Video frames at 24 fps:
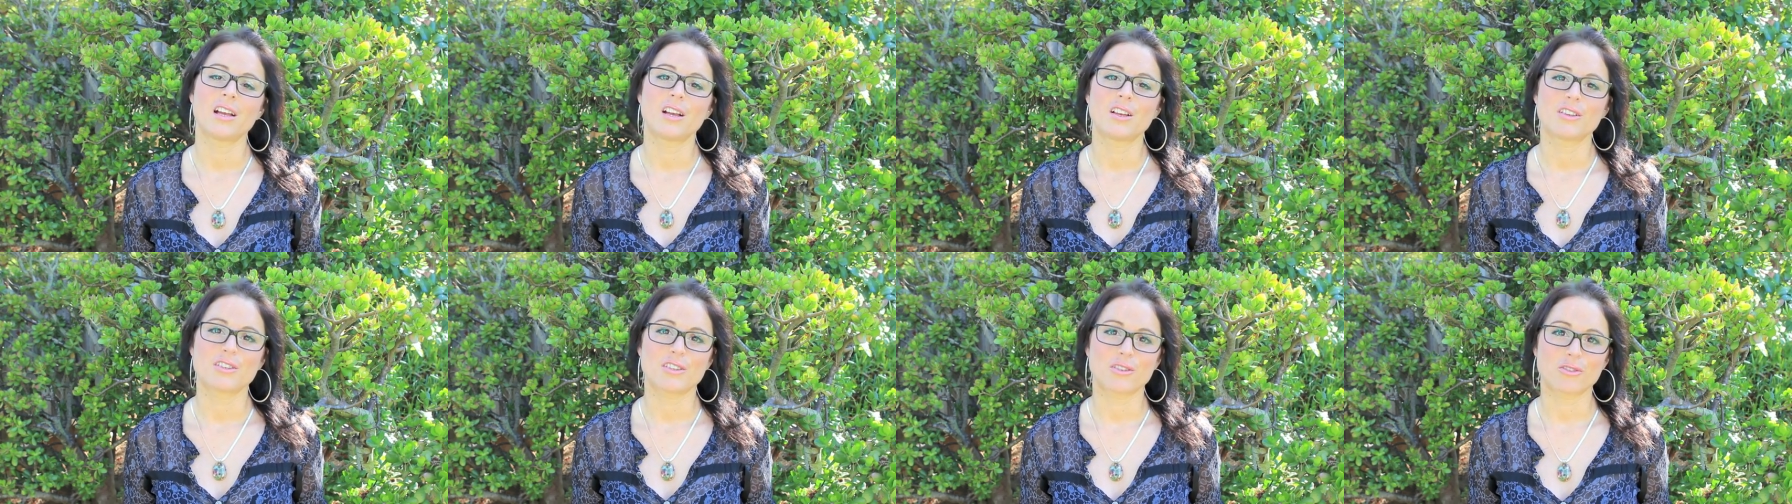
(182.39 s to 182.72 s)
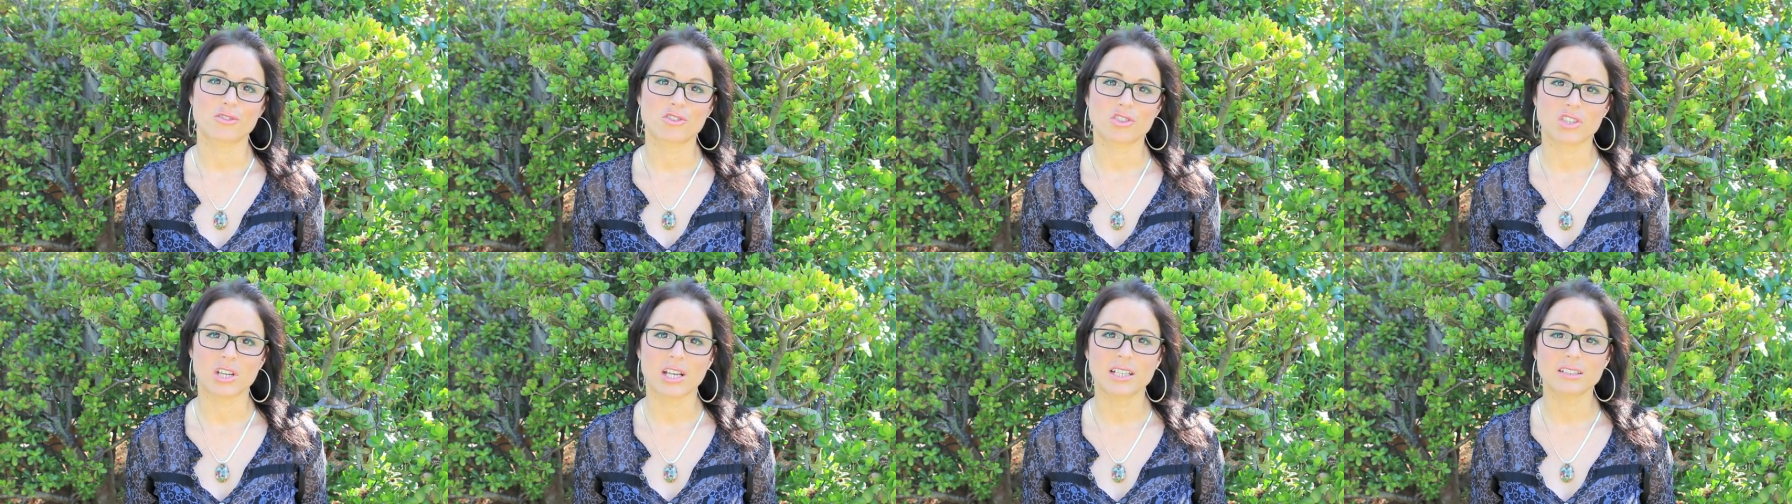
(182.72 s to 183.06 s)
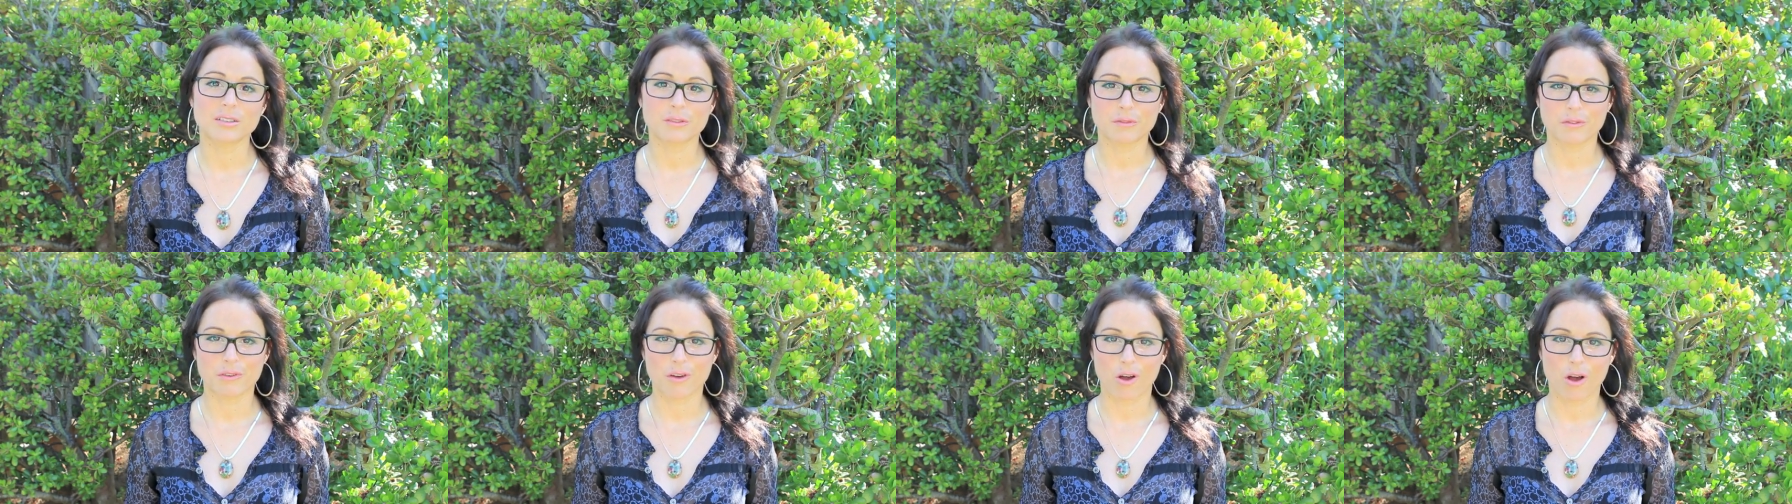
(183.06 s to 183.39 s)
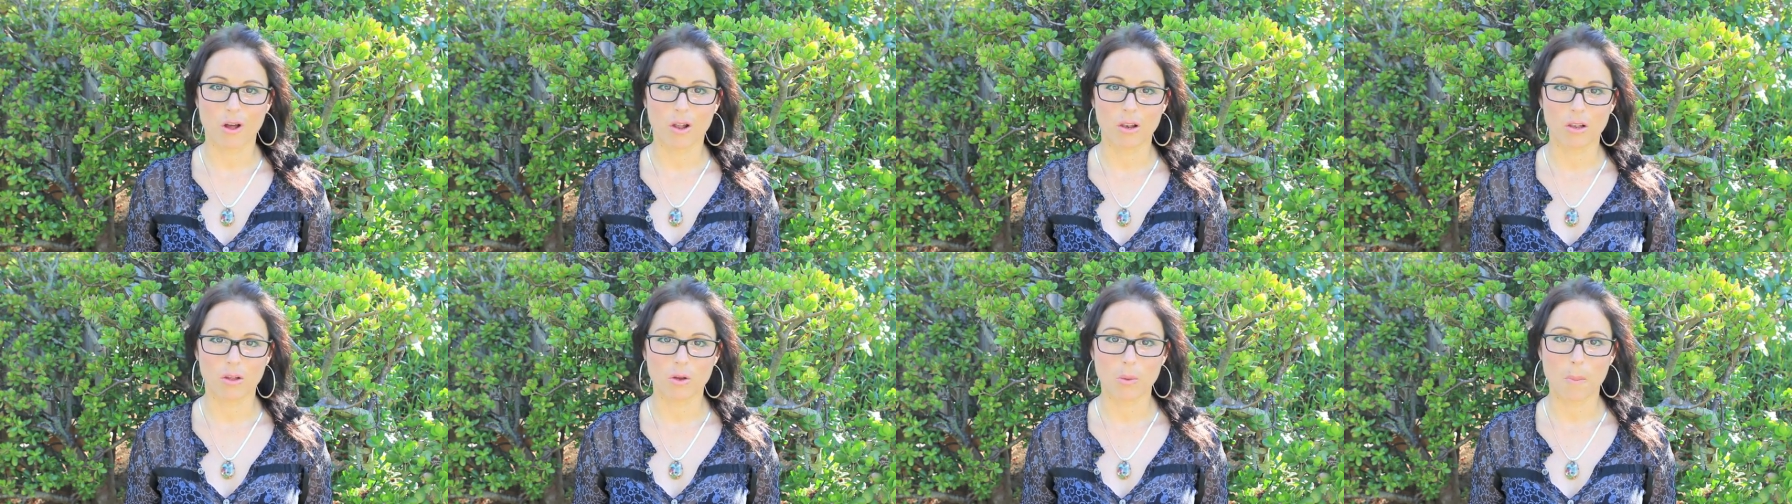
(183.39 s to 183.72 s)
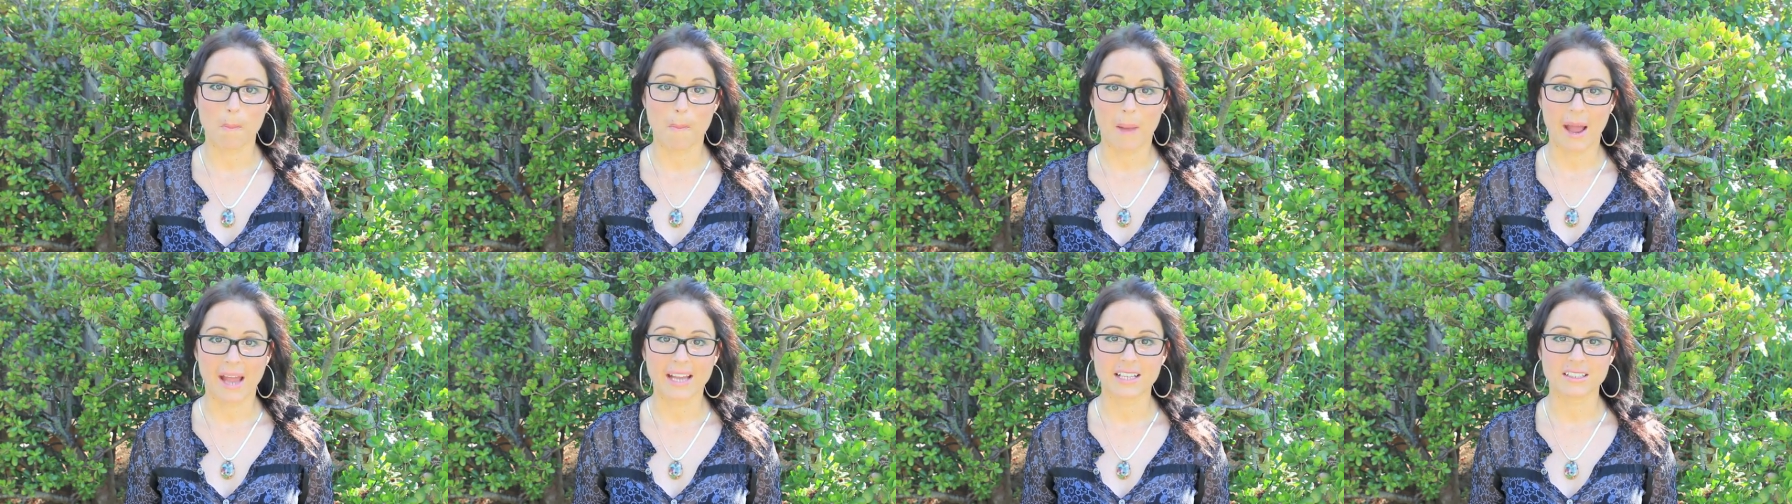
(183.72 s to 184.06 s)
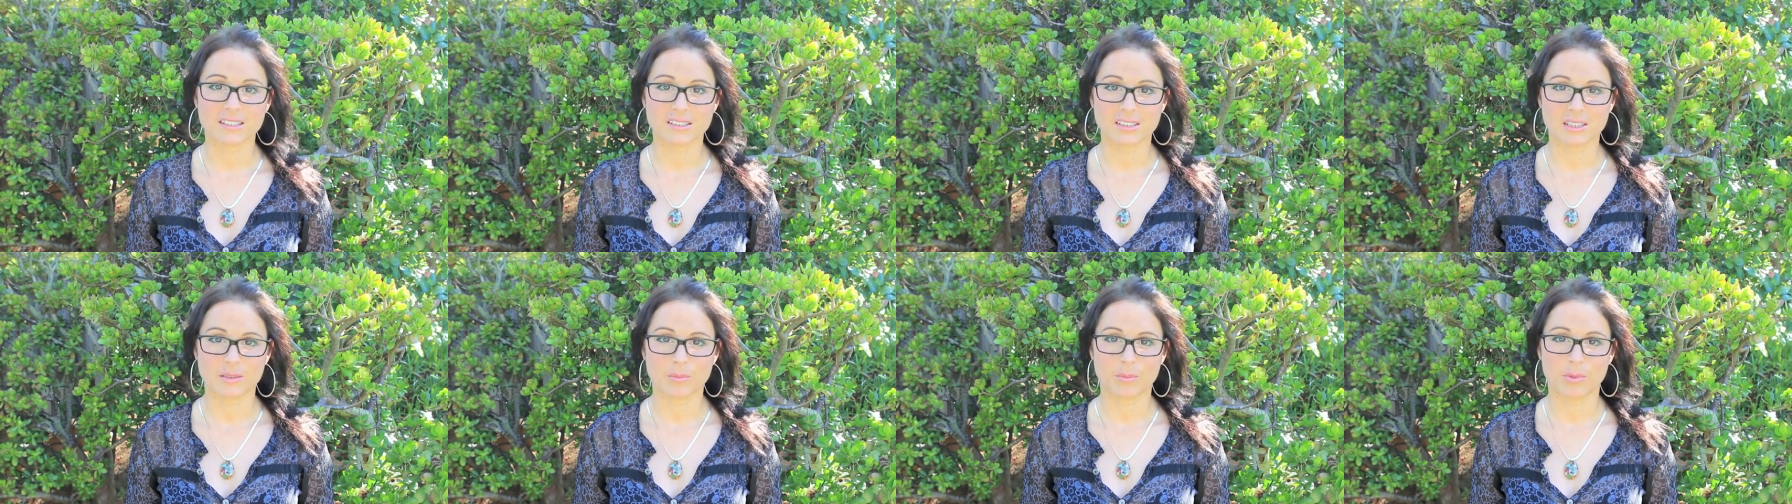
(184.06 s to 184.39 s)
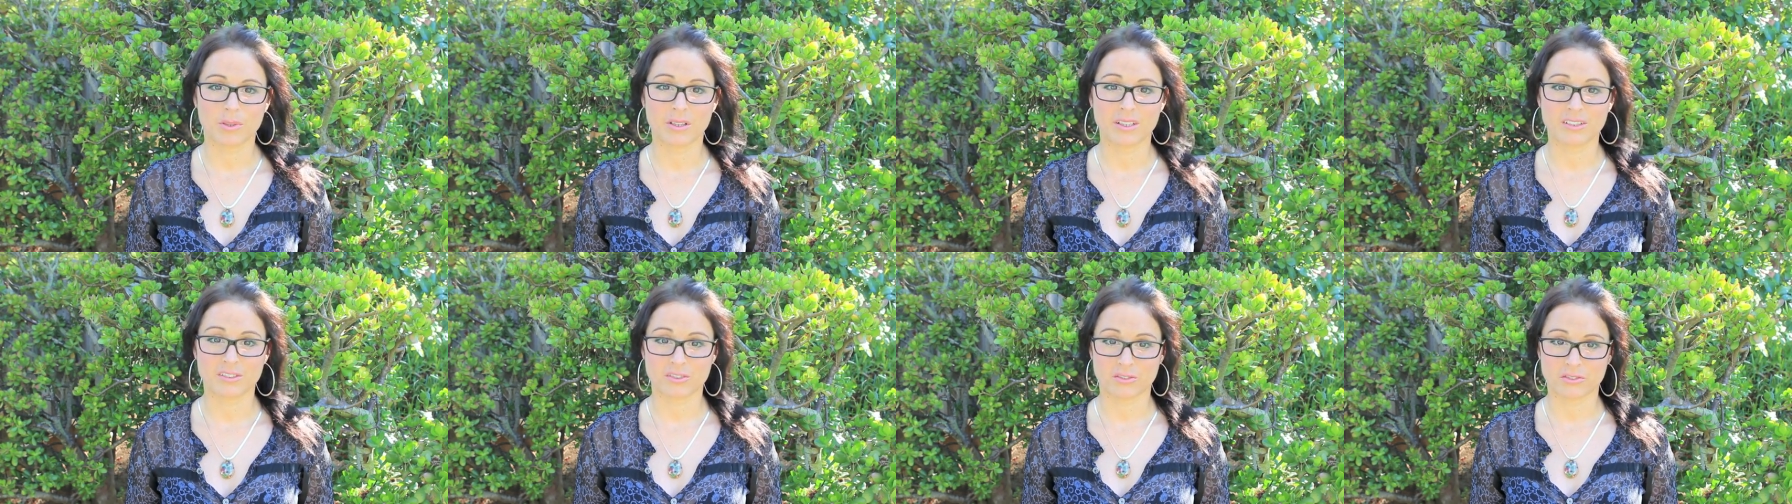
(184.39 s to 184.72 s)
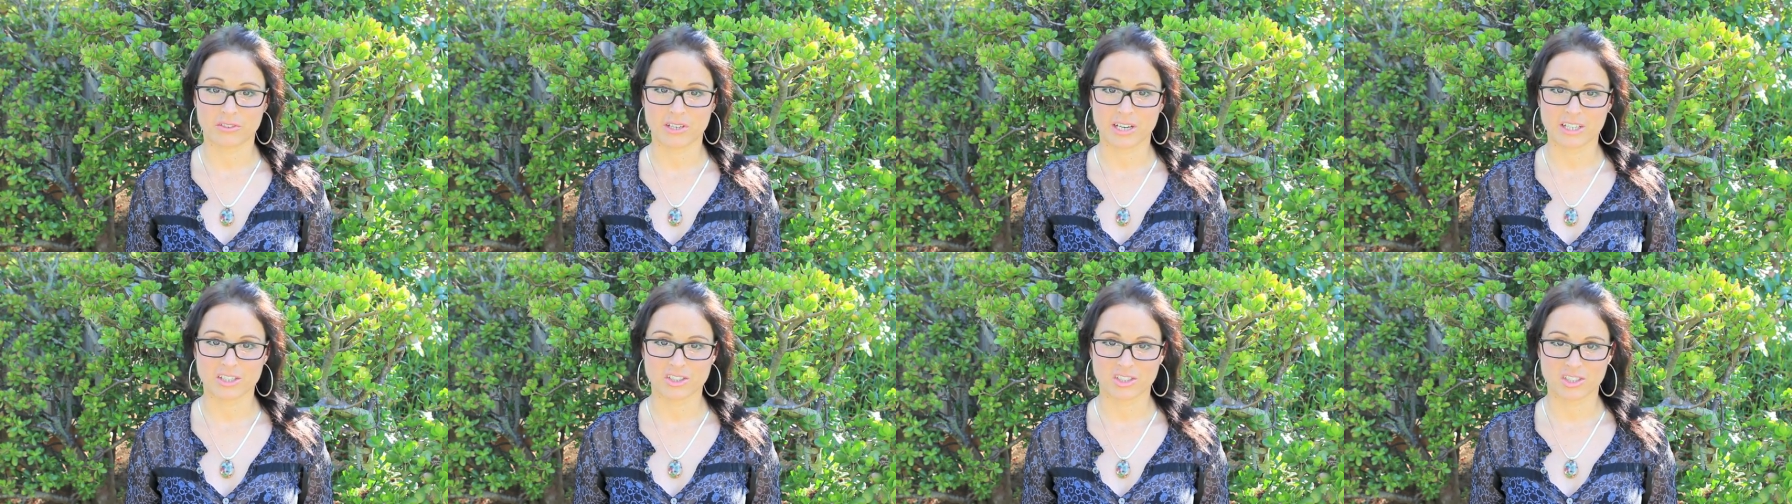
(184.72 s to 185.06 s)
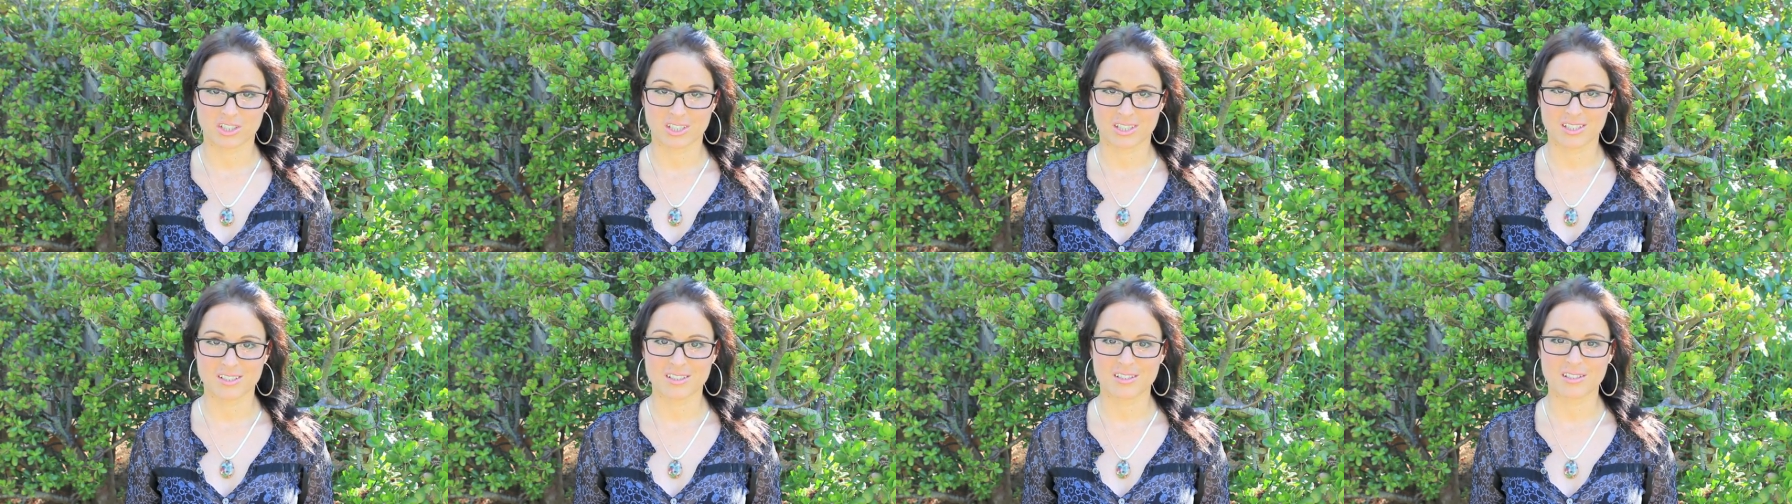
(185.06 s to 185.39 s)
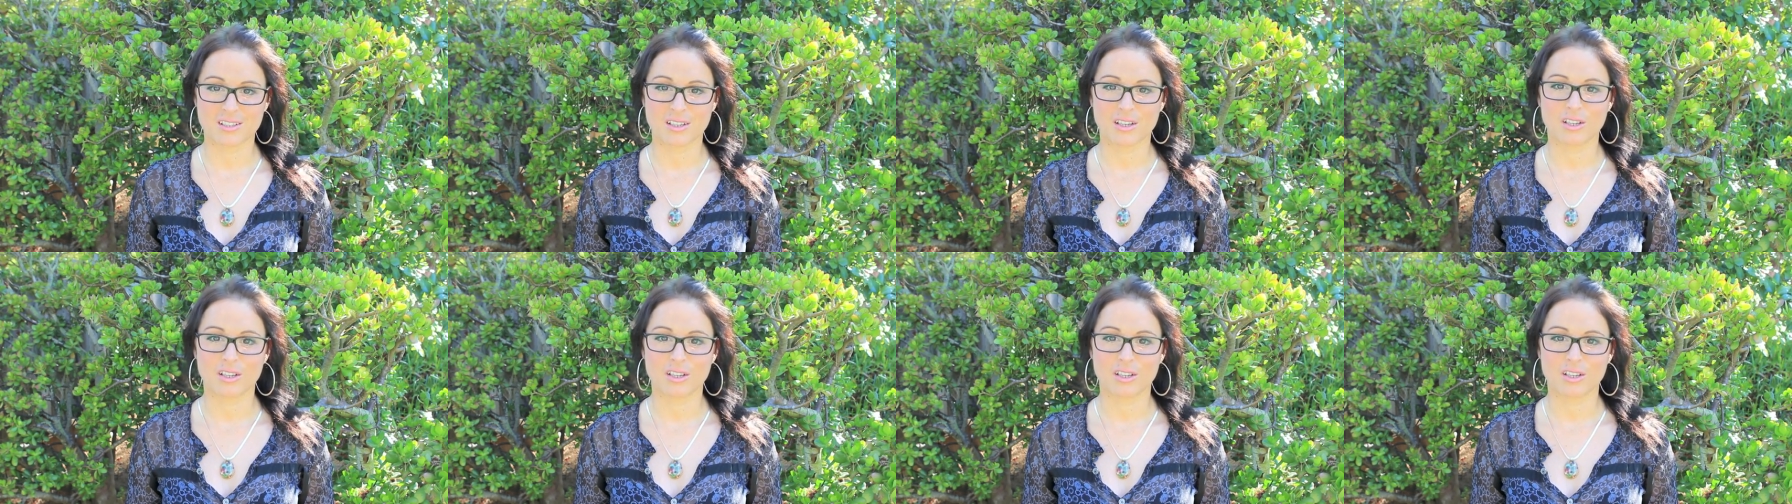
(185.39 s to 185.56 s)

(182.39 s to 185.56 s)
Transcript: So just follow my simple instructions